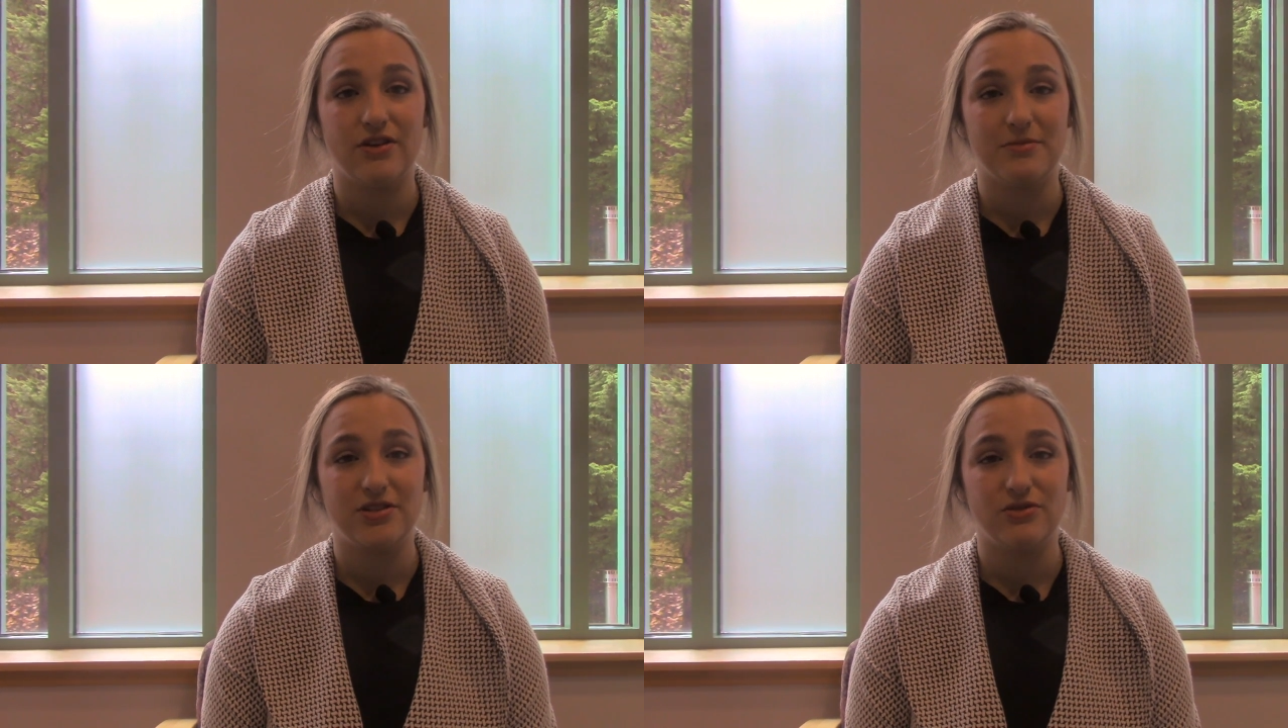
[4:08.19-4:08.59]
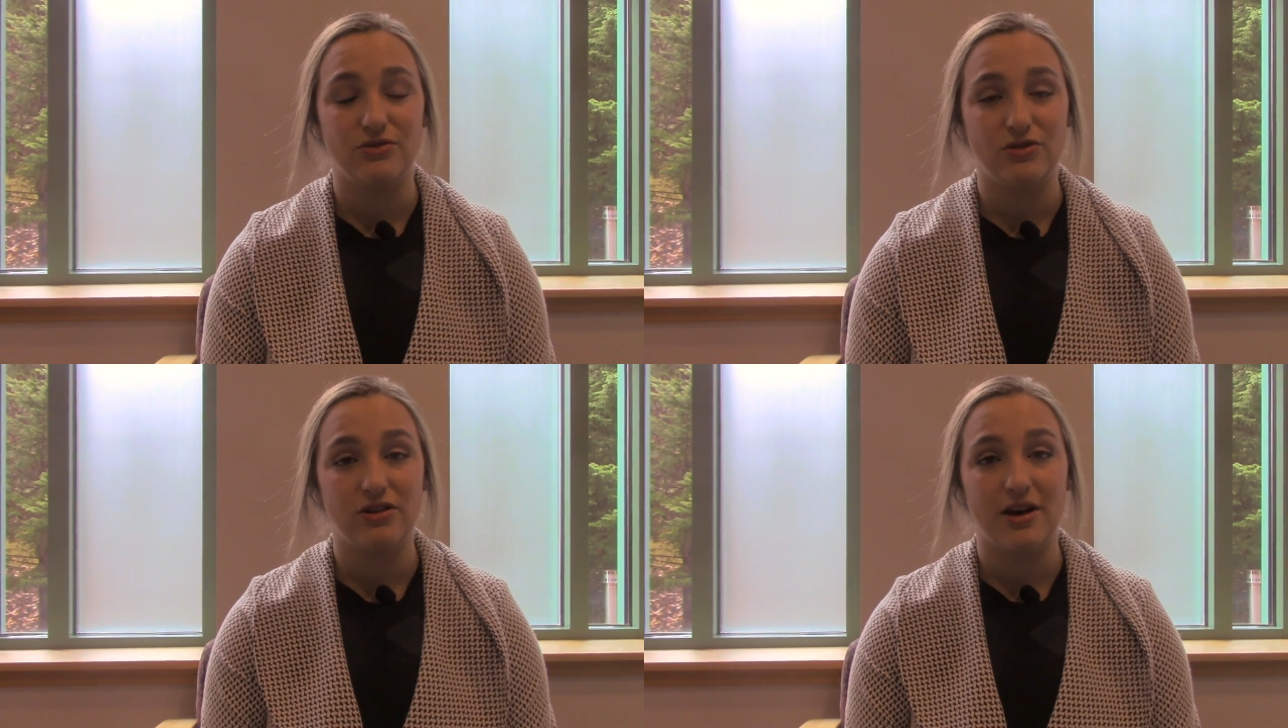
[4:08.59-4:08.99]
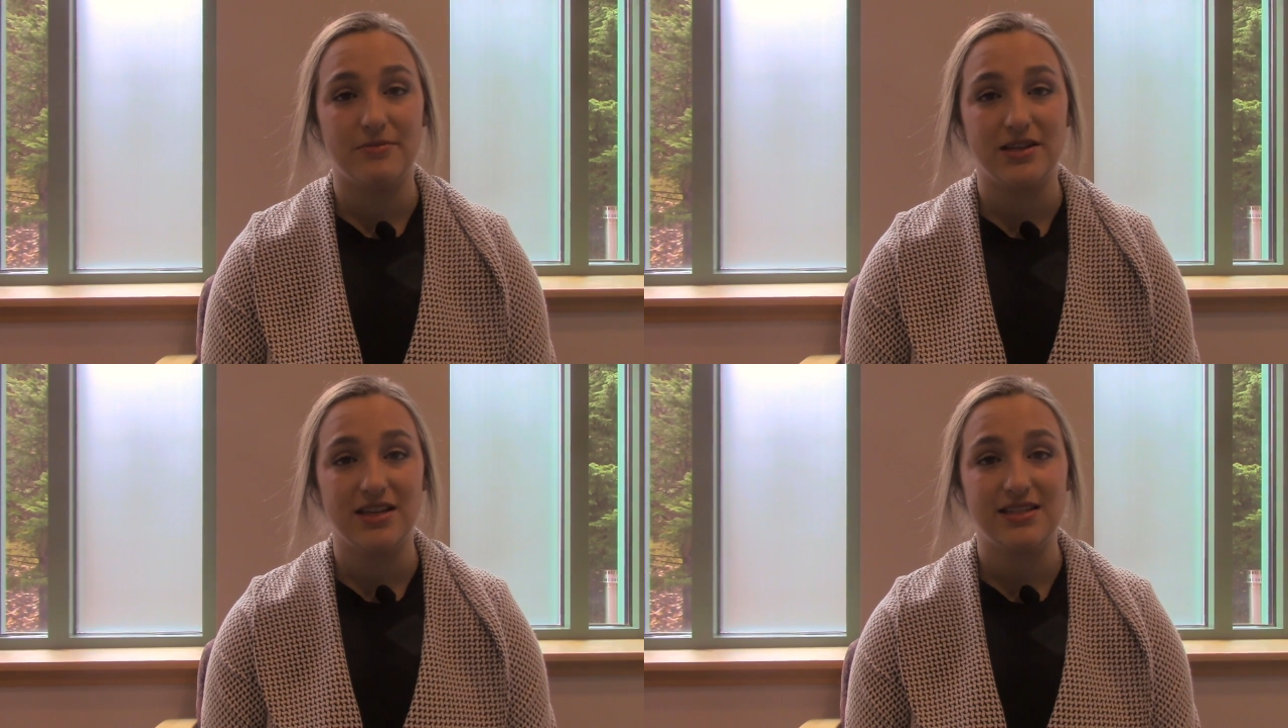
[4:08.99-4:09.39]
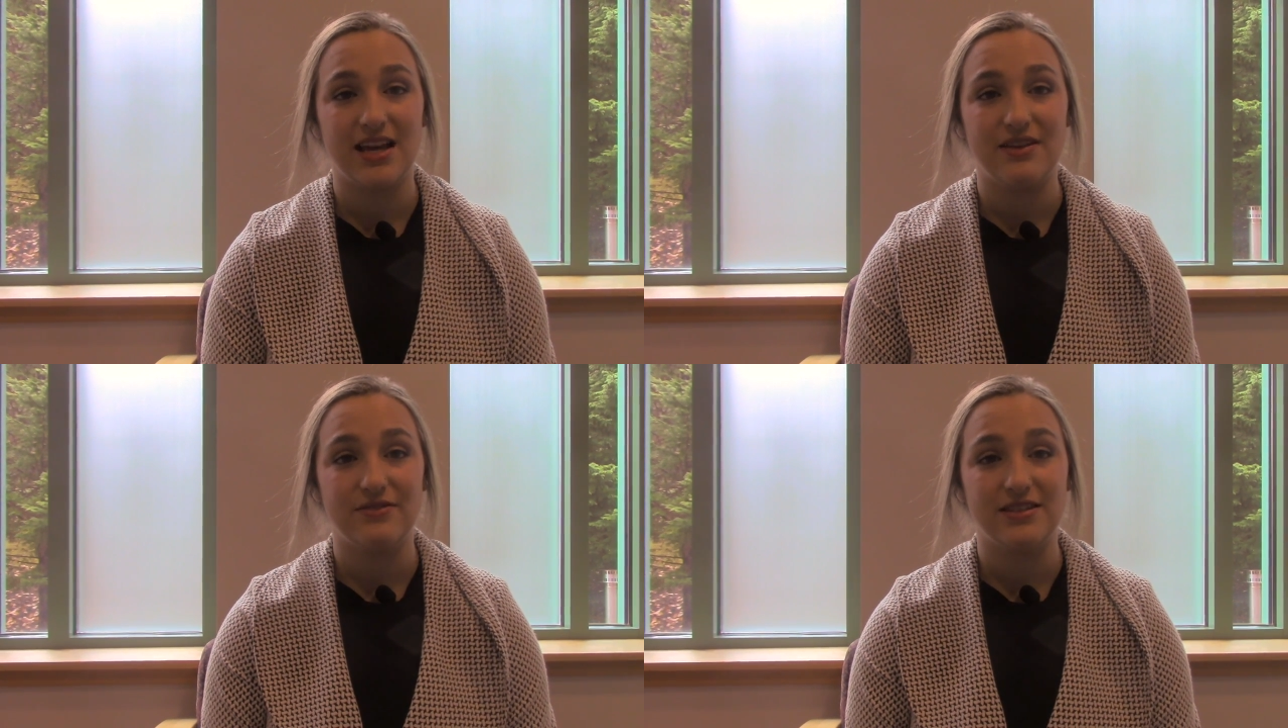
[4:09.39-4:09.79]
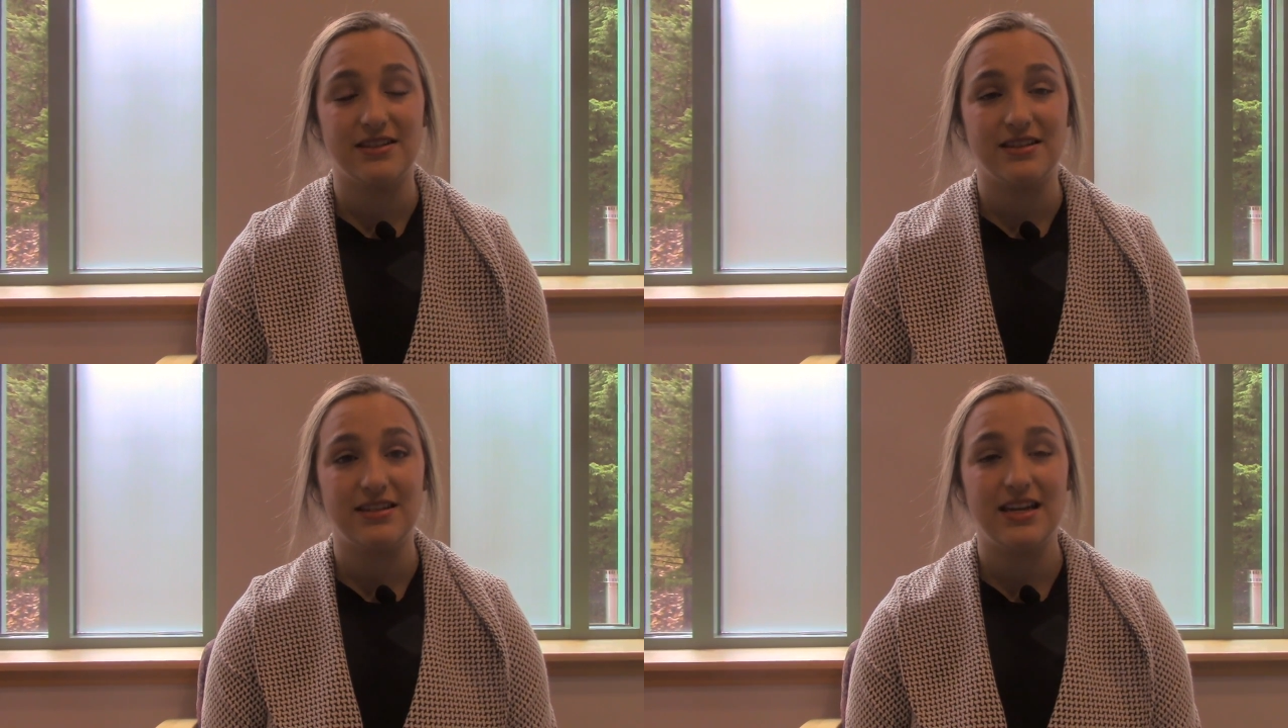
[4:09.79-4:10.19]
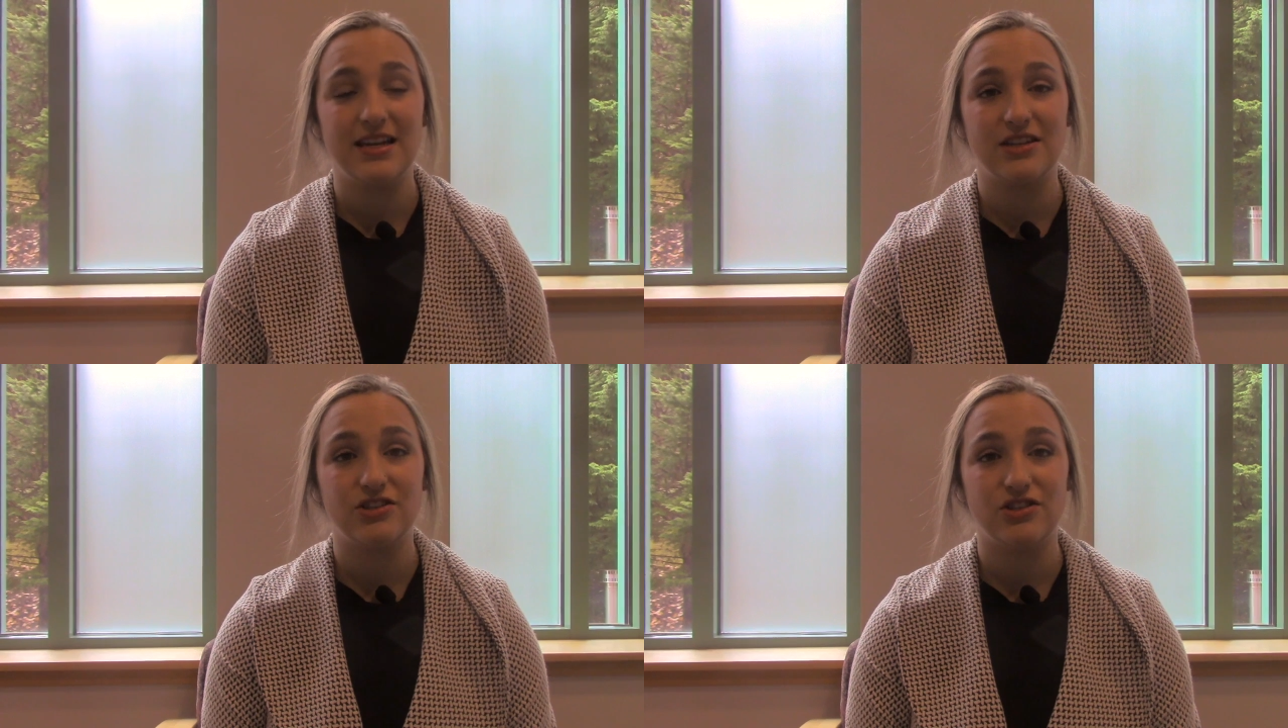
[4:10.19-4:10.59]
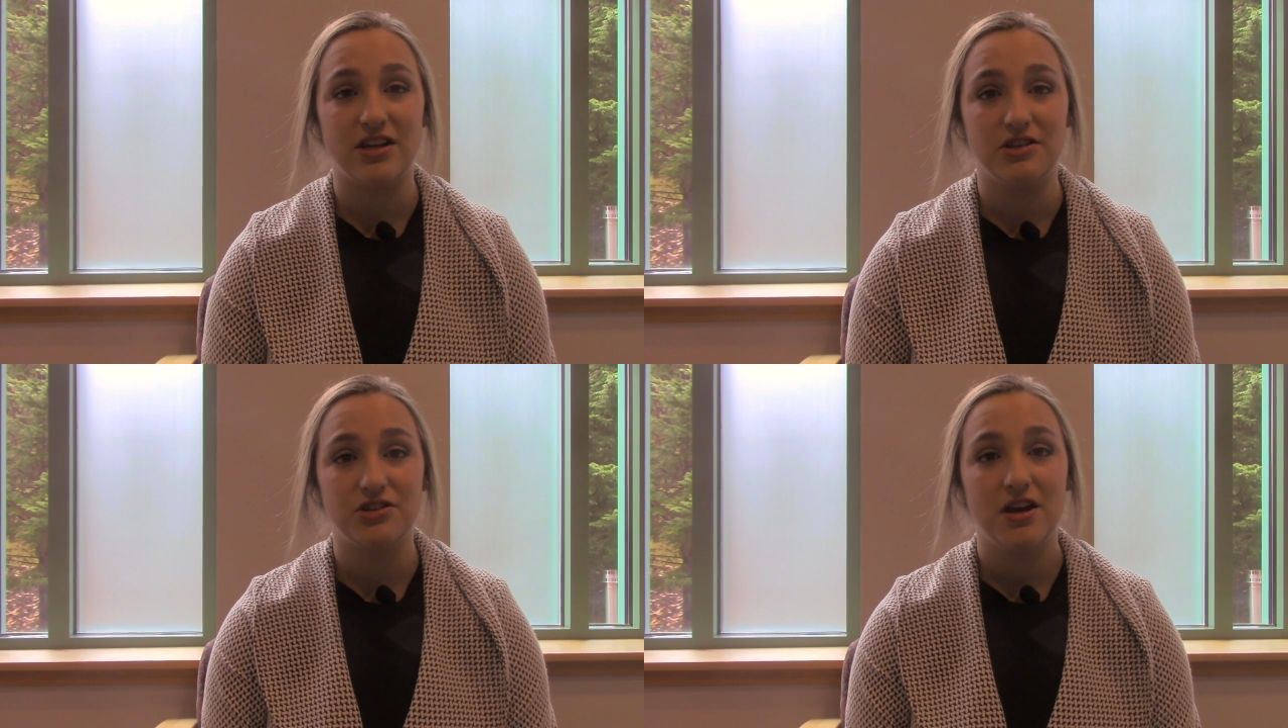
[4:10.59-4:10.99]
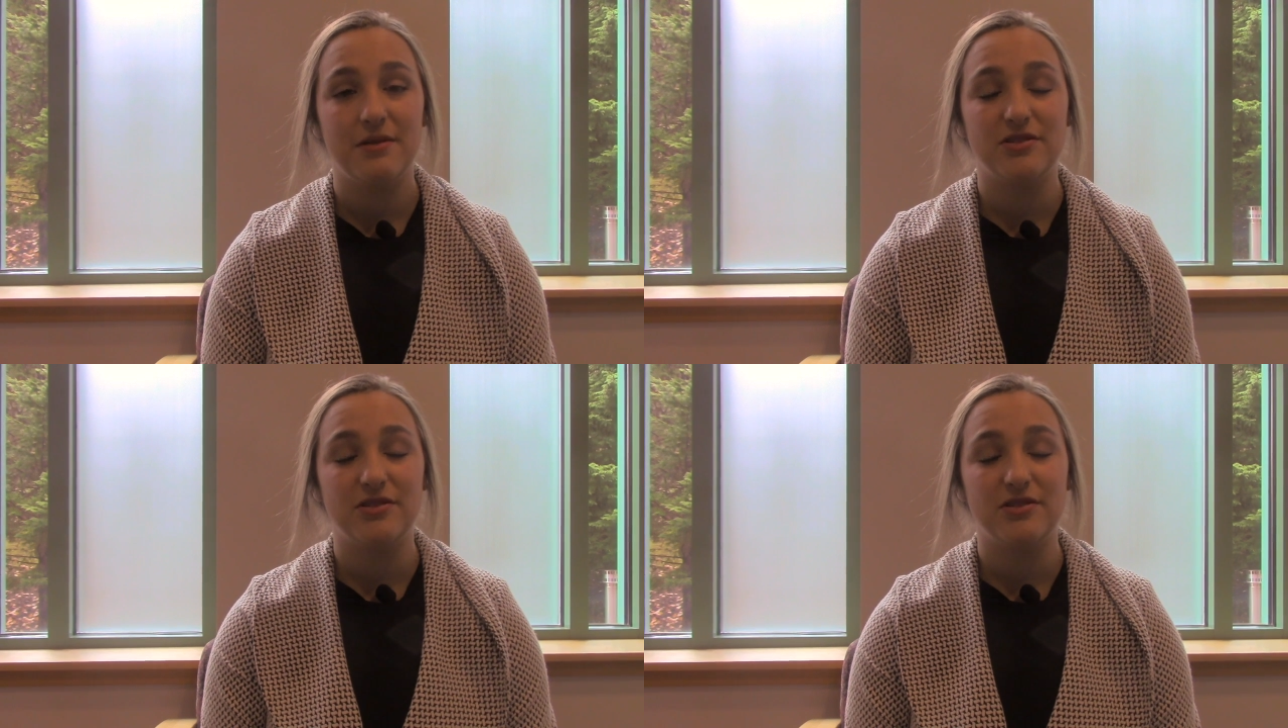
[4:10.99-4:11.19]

pharmaceutical companies and facilitate exchange